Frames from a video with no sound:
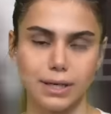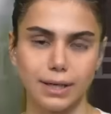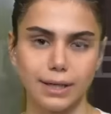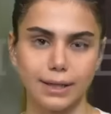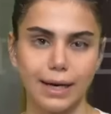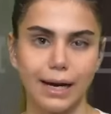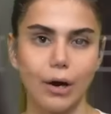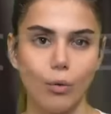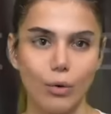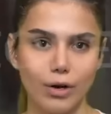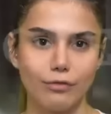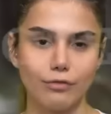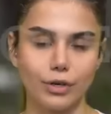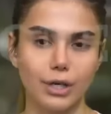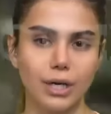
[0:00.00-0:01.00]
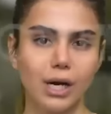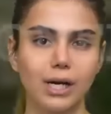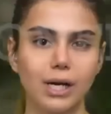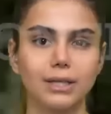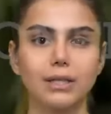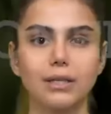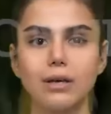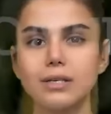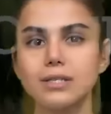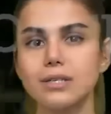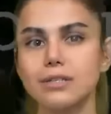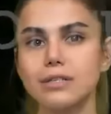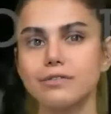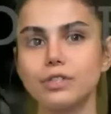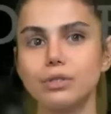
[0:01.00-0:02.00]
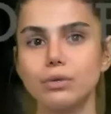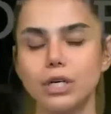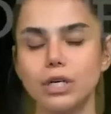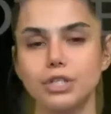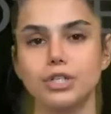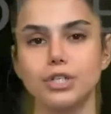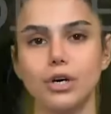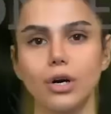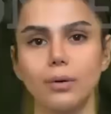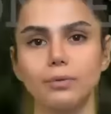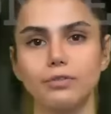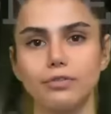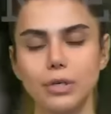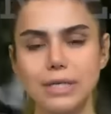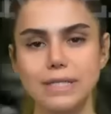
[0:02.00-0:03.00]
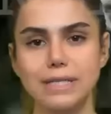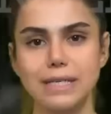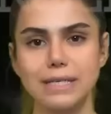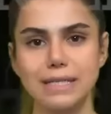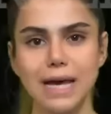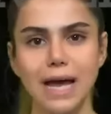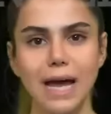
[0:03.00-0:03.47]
line. However, the losses of the Russian armed forces